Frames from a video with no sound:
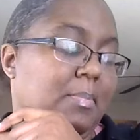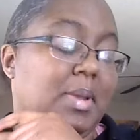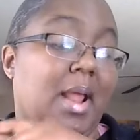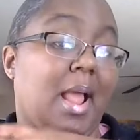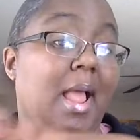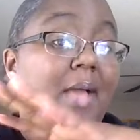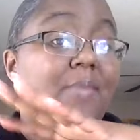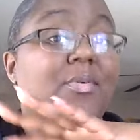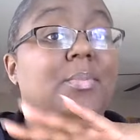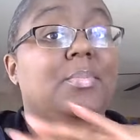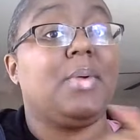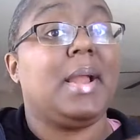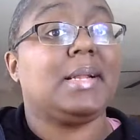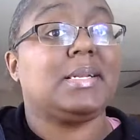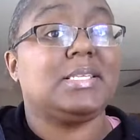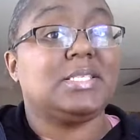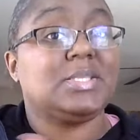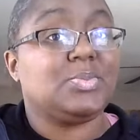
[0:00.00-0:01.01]
but I haven't
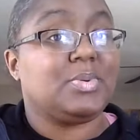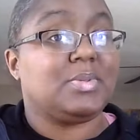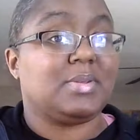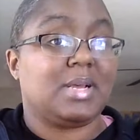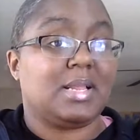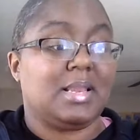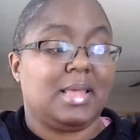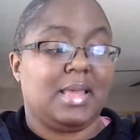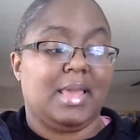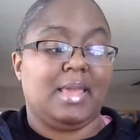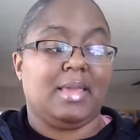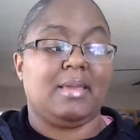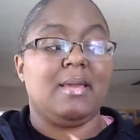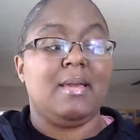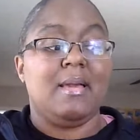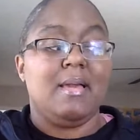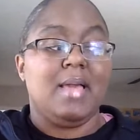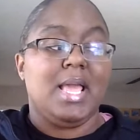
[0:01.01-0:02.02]
practiced with clay
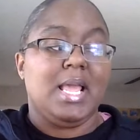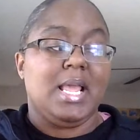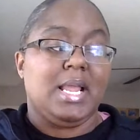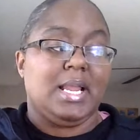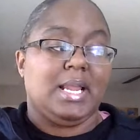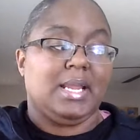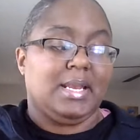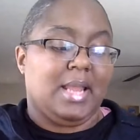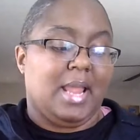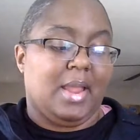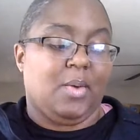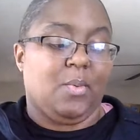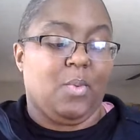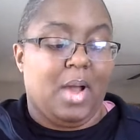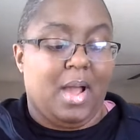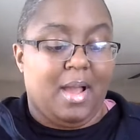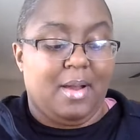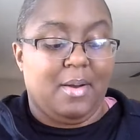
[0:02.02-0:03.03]
in a
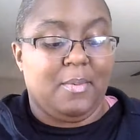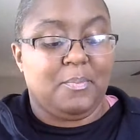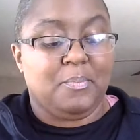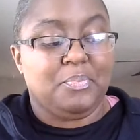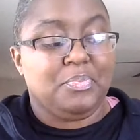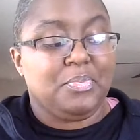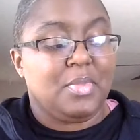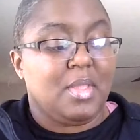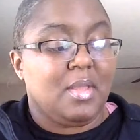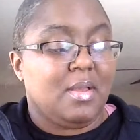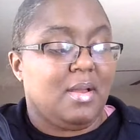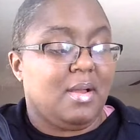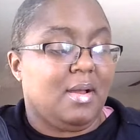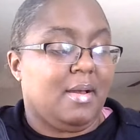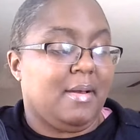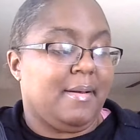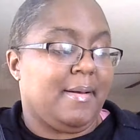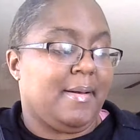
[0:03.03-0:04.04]
while.
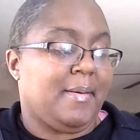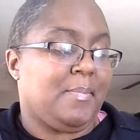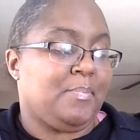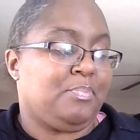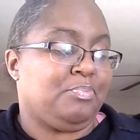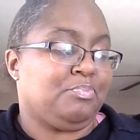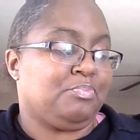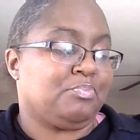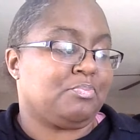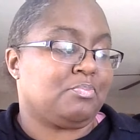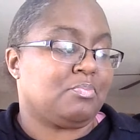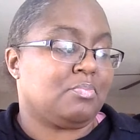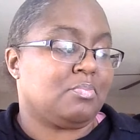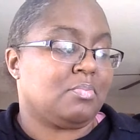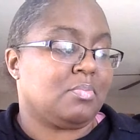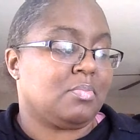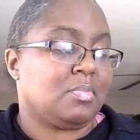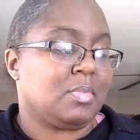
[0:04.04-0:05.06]
So
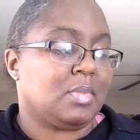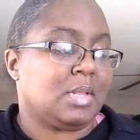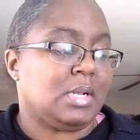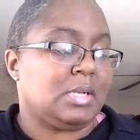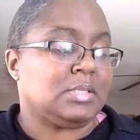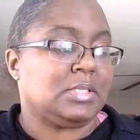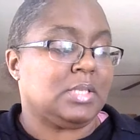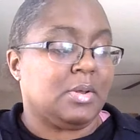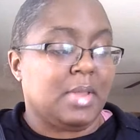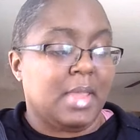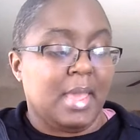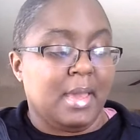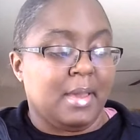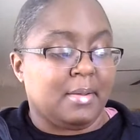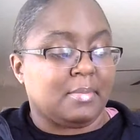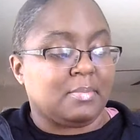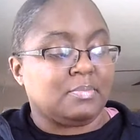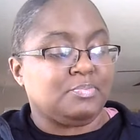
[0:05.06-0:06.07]

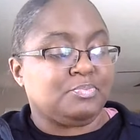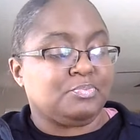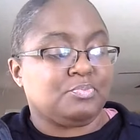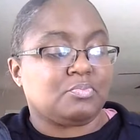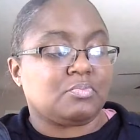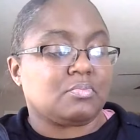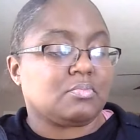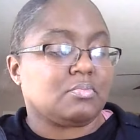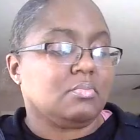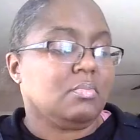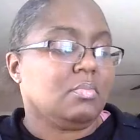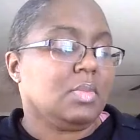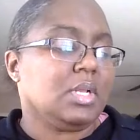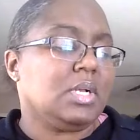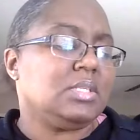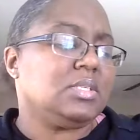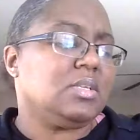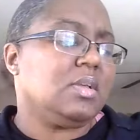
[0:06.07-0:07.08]
yeah,
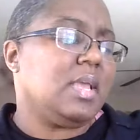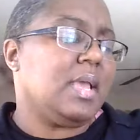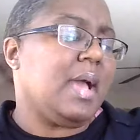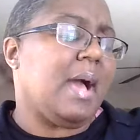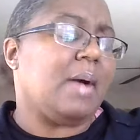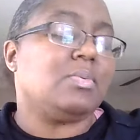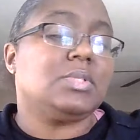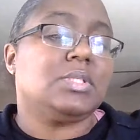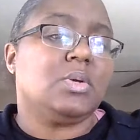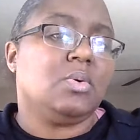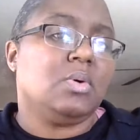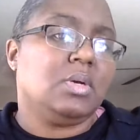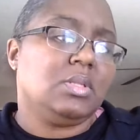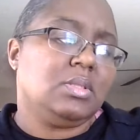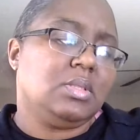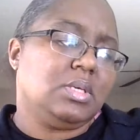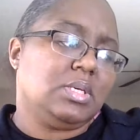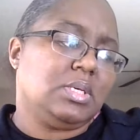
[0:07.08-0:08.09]
I was
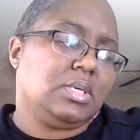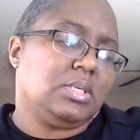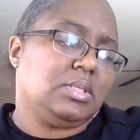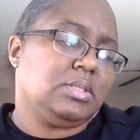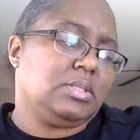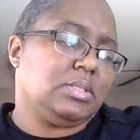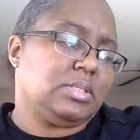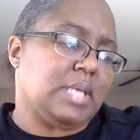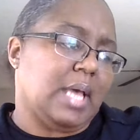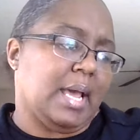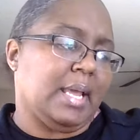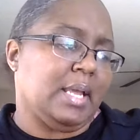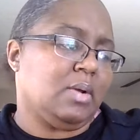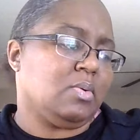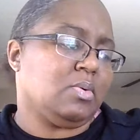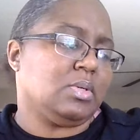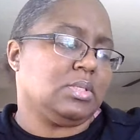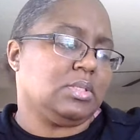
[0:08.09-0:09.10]
on the site,
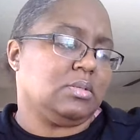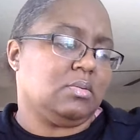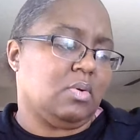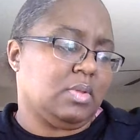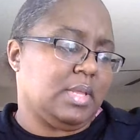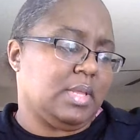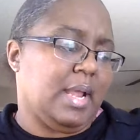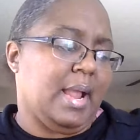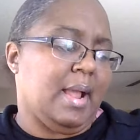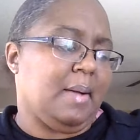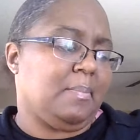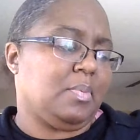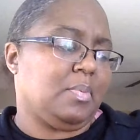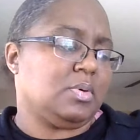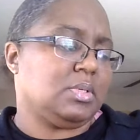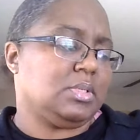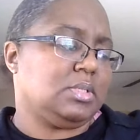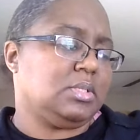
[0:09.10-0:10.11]
on the app,
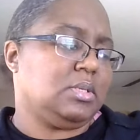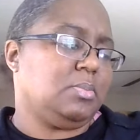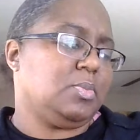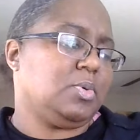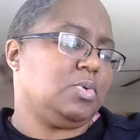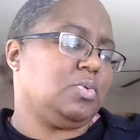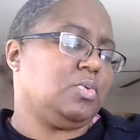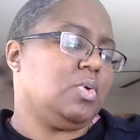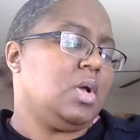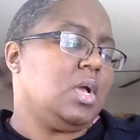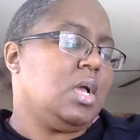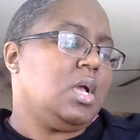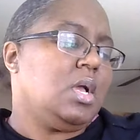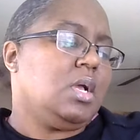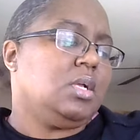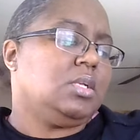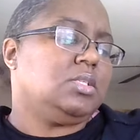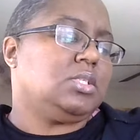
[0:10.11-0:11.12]
on Temu,
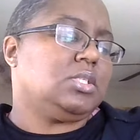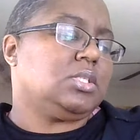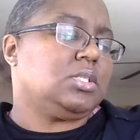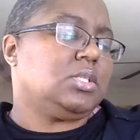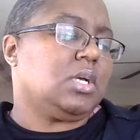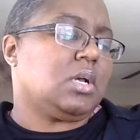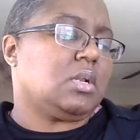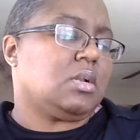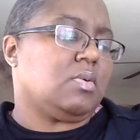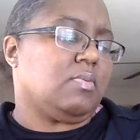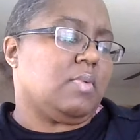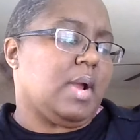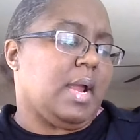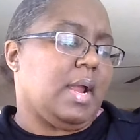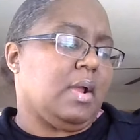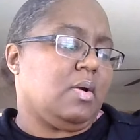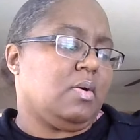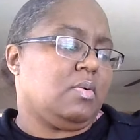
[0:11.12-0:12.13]
just looking
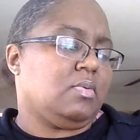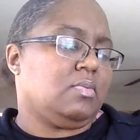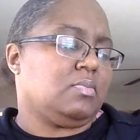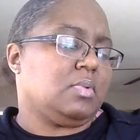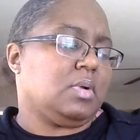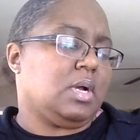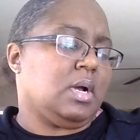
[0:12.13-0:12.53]
around,